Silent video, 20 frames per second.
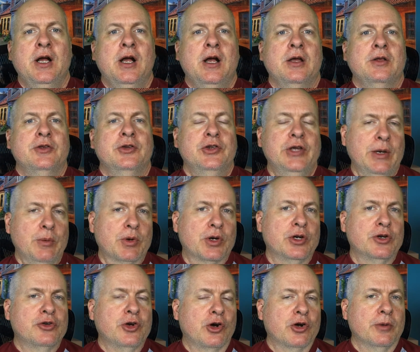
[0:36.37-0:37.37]
Today we're going to
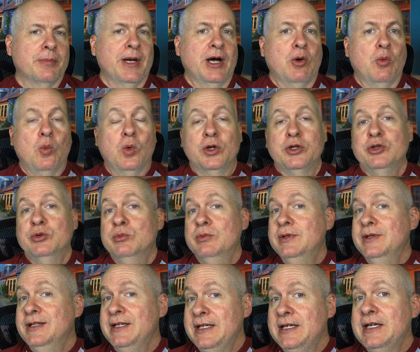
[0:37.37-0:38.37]
talk about what you
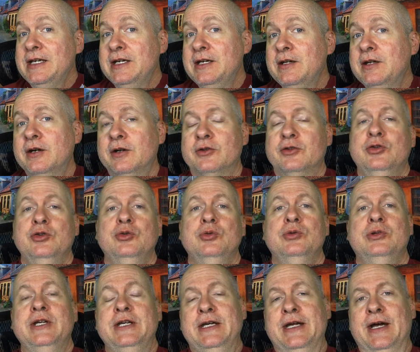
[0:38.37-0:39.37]
need to
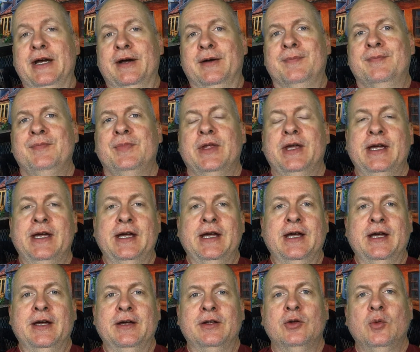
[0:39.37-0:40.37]
DM
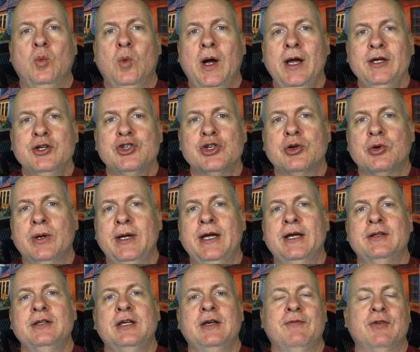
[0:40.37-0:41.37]
and why you should go ahead and
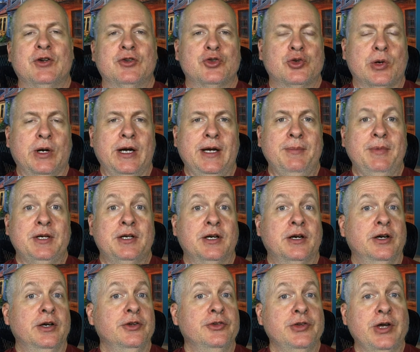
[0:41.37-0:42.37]
give it a try
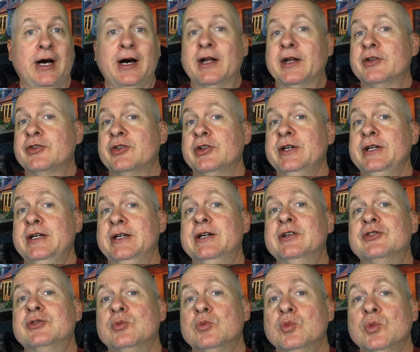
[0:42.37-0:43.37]
because honestly it's
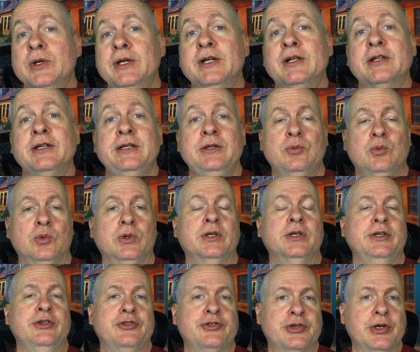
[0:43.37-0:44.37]
really, really
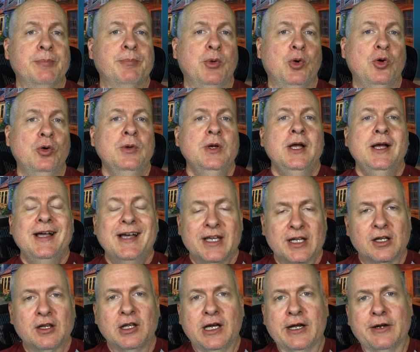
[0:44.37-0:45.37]
simple and a
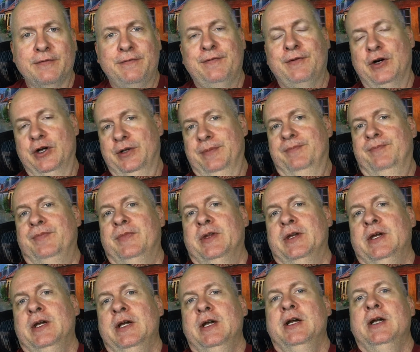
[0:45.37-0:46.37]
lot of fun.
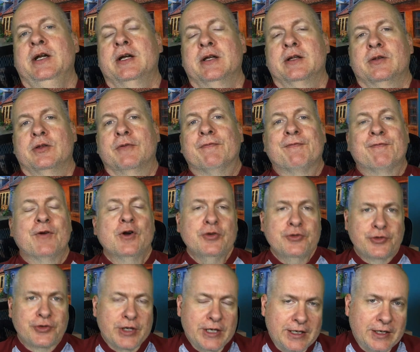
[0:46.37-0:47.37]
The first
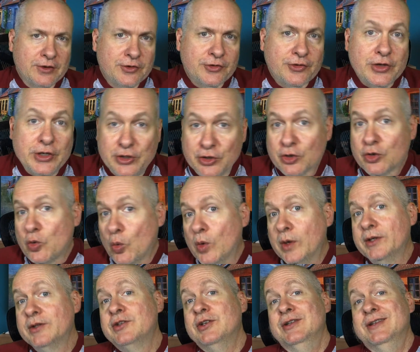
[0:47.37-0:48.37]
things that you're going
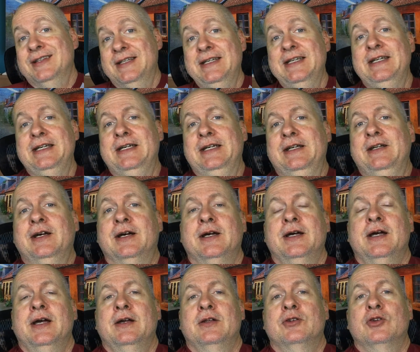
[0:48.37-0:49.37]
to need
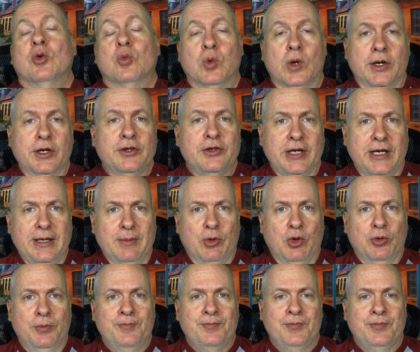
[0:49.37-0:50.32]
to run a table